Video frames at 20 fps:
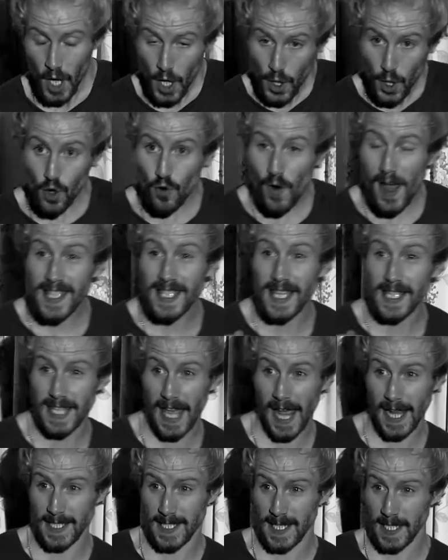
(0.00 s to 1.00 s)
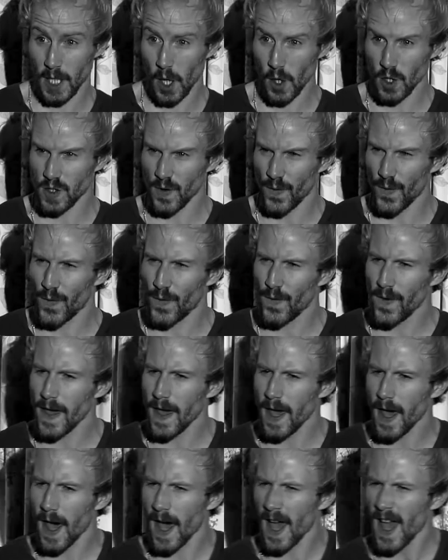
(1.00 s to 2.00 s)
the greatest antidote to
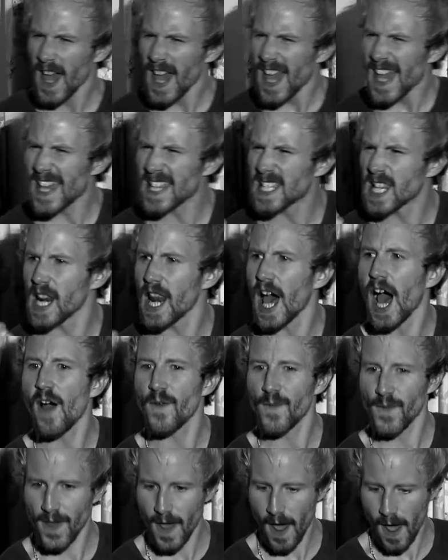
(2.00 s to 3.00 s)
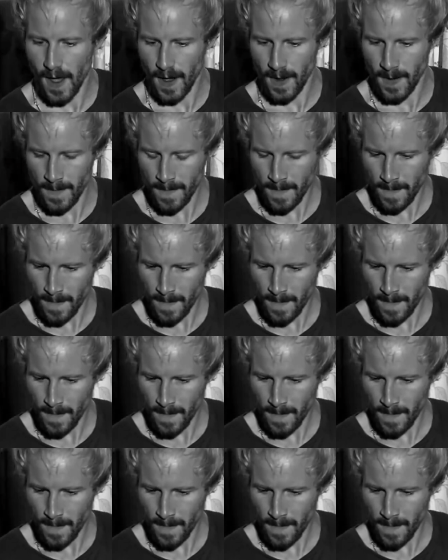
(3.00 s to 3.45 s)
fear is laughter.